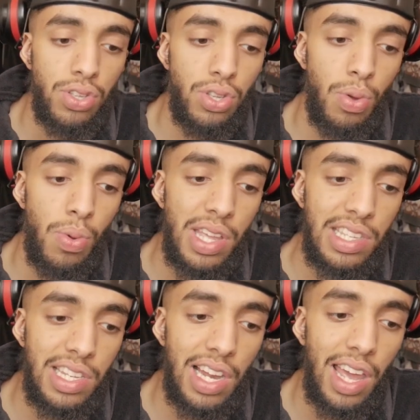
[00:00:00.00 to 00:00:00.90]
So
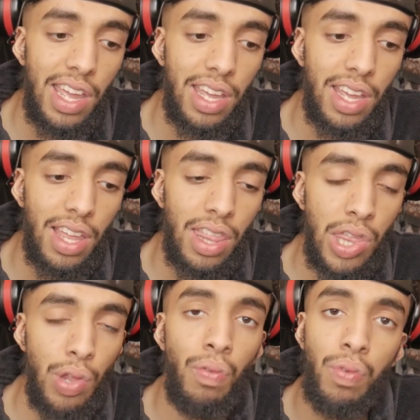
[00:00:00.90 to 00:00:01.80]
it's like
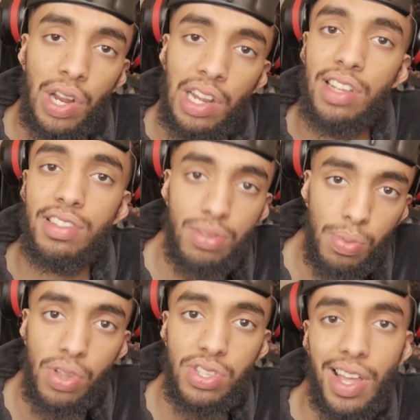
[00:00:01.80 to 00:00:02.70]
the realist
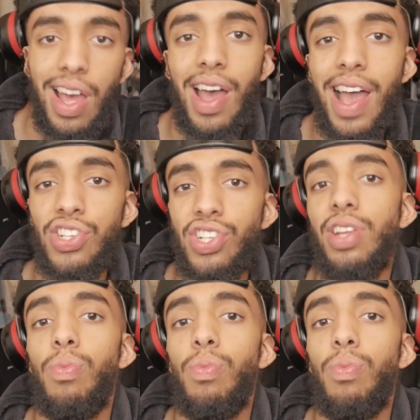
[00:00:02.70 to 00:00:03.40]
ones that actually